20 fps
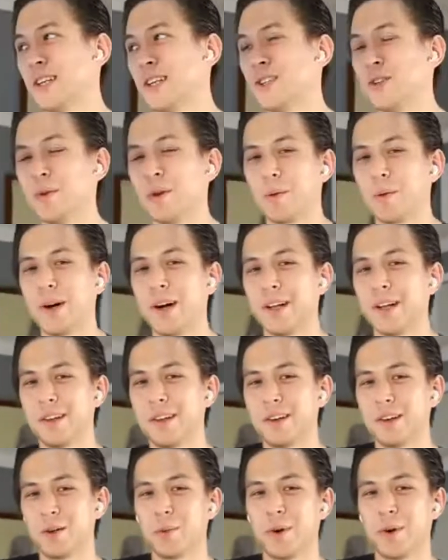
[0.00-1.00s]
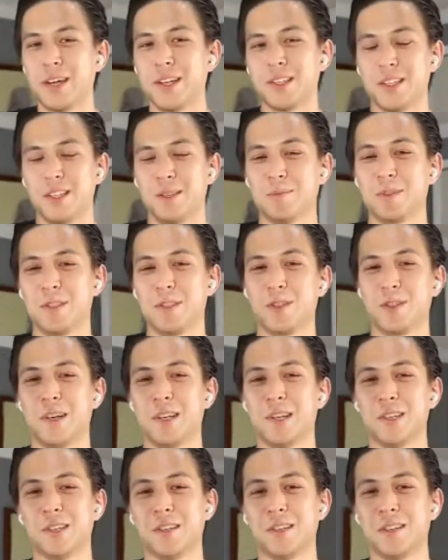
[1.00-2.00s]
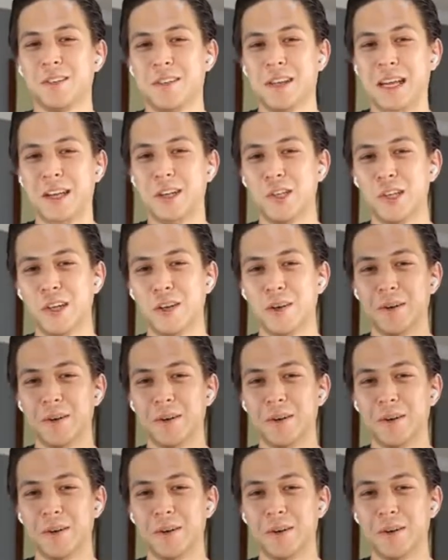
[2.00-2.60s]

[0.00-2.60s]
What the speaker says: doing well in an away team situation and Gio